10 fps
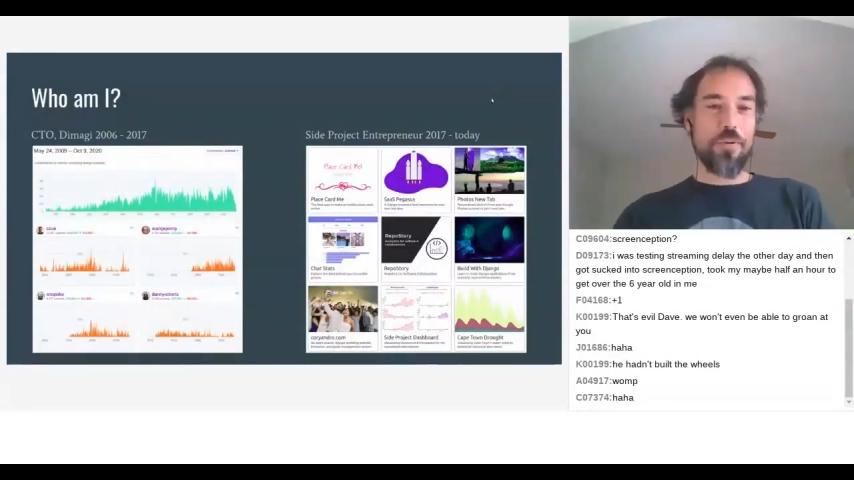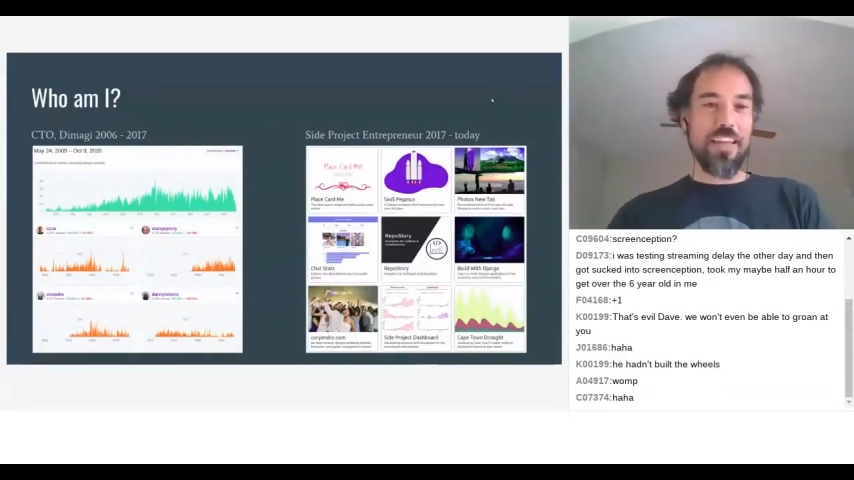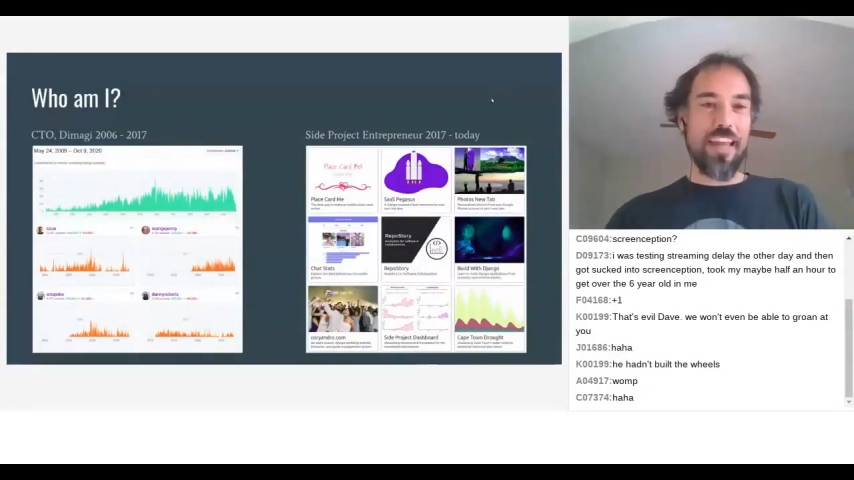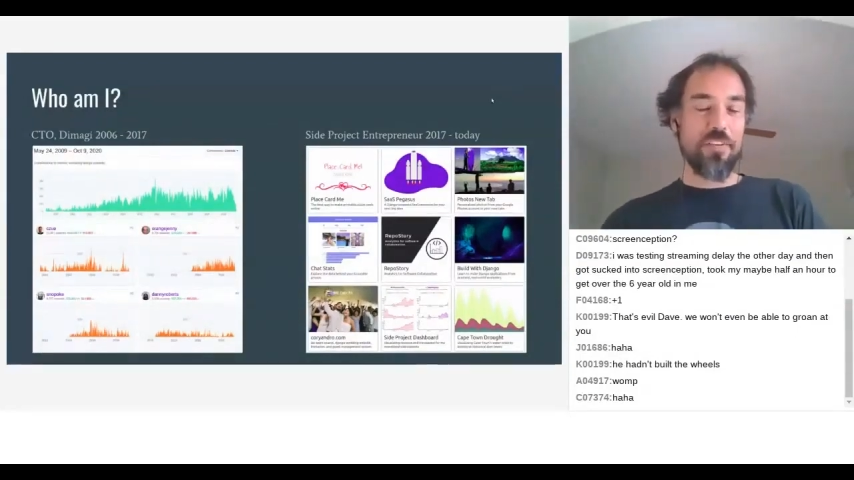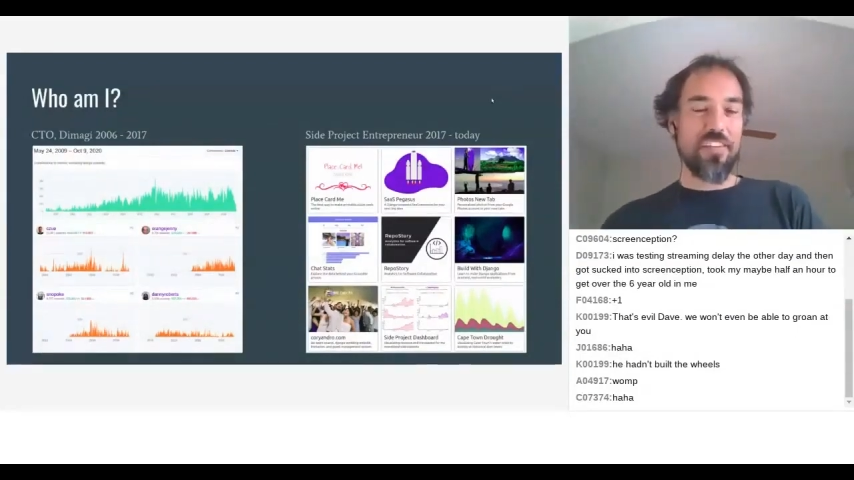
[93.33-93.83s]
But
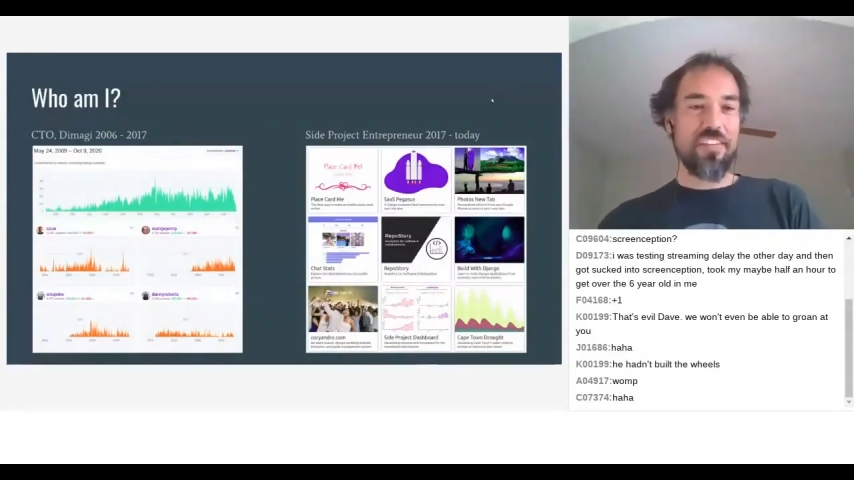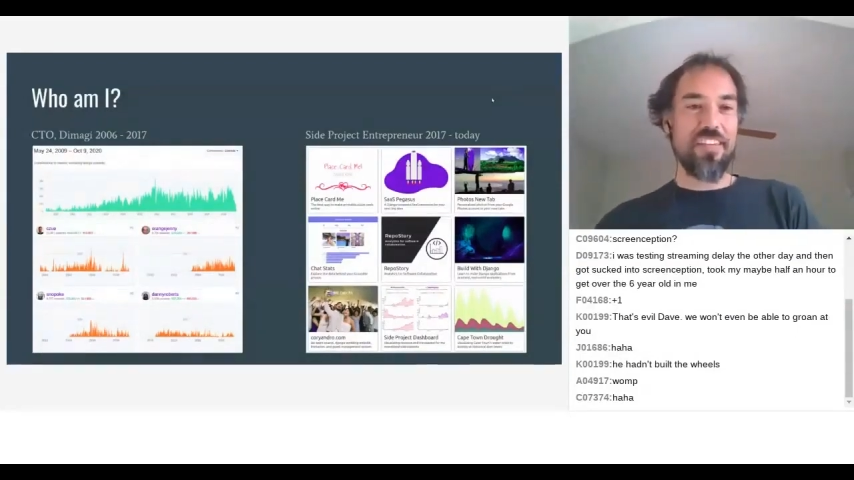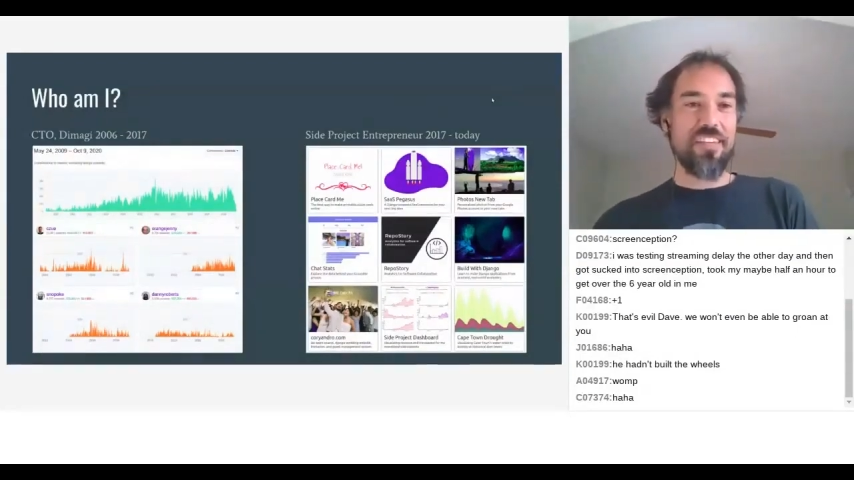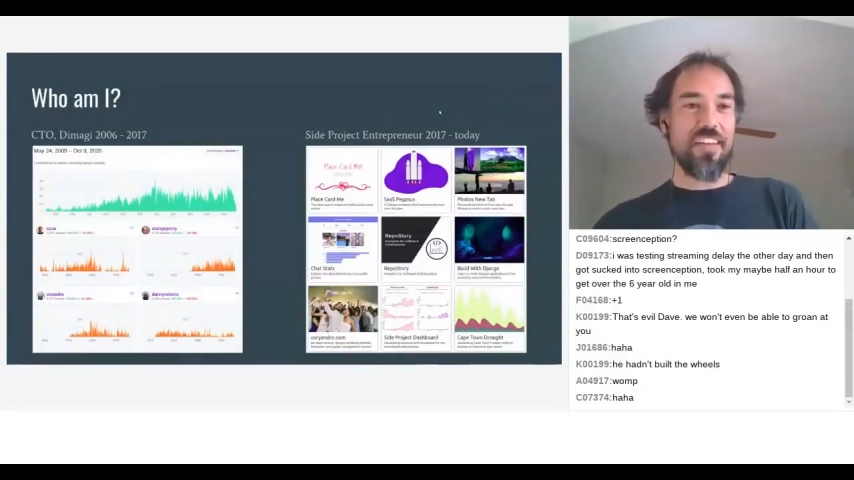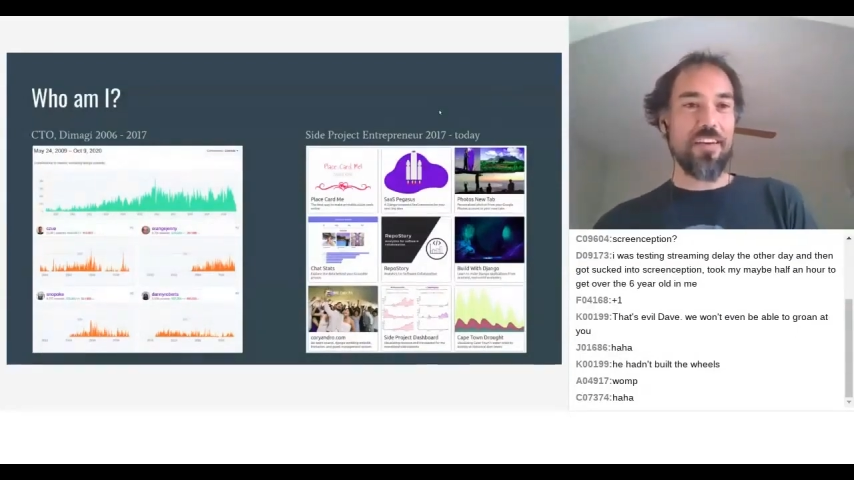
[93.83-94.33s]
yeah, I was the
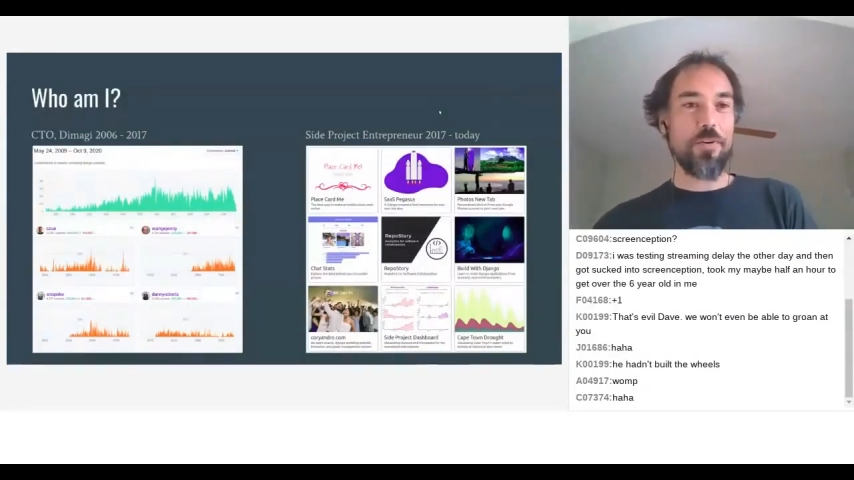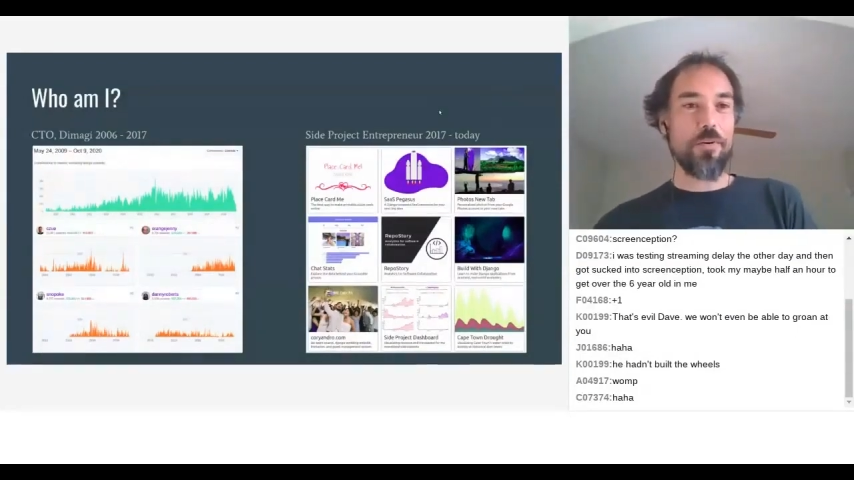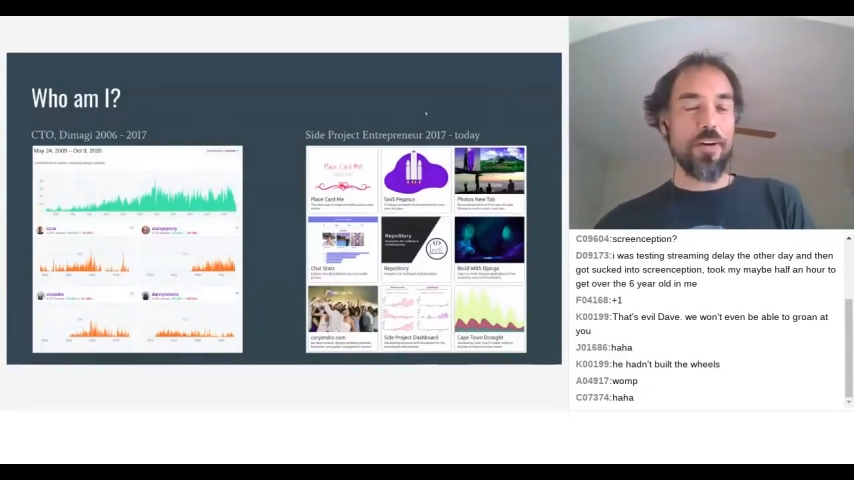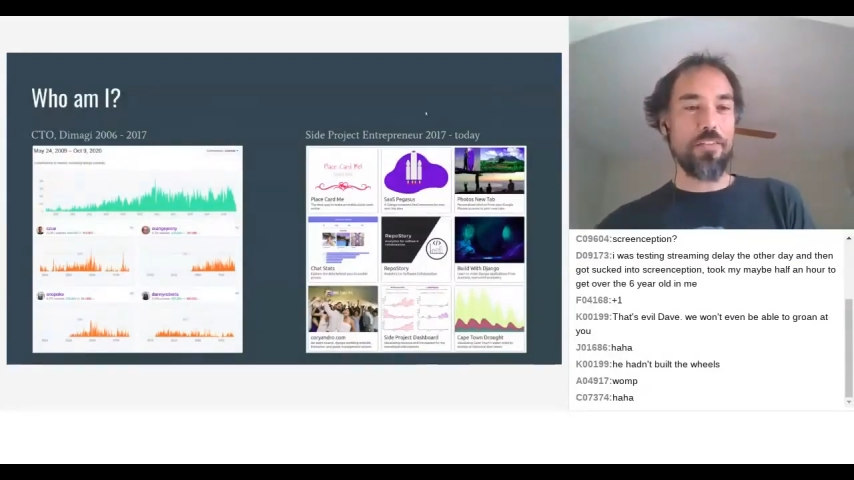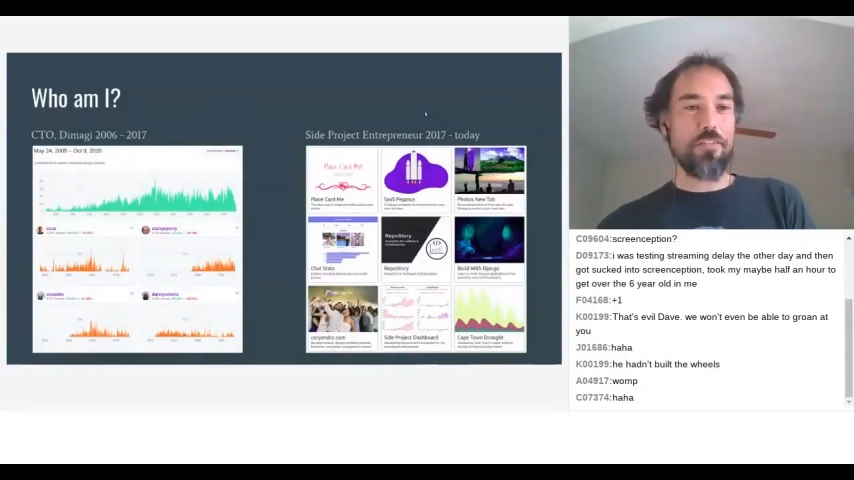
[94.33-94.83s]
C T
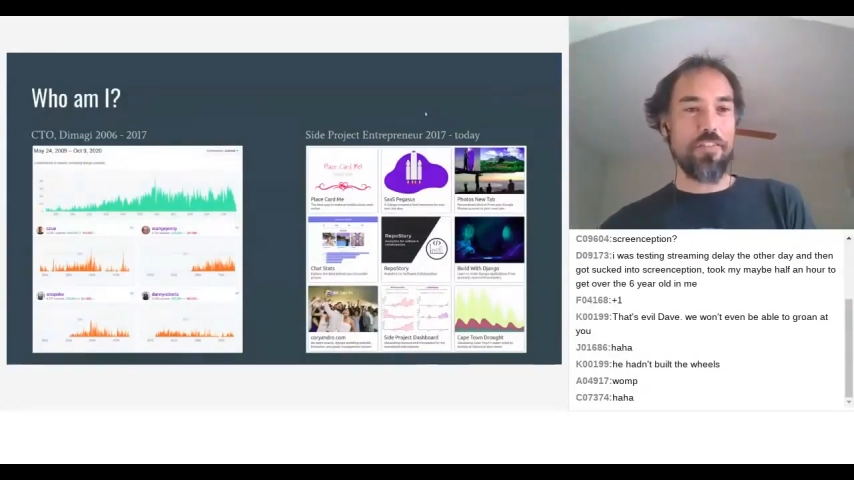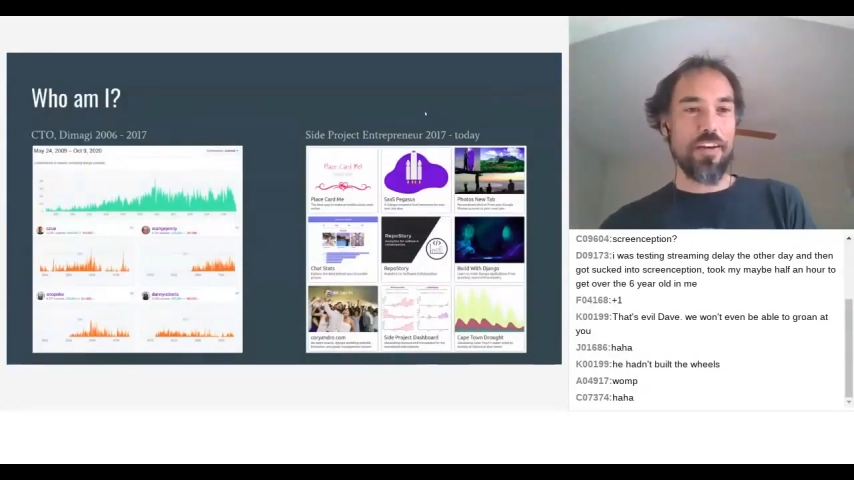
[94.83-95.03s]
O of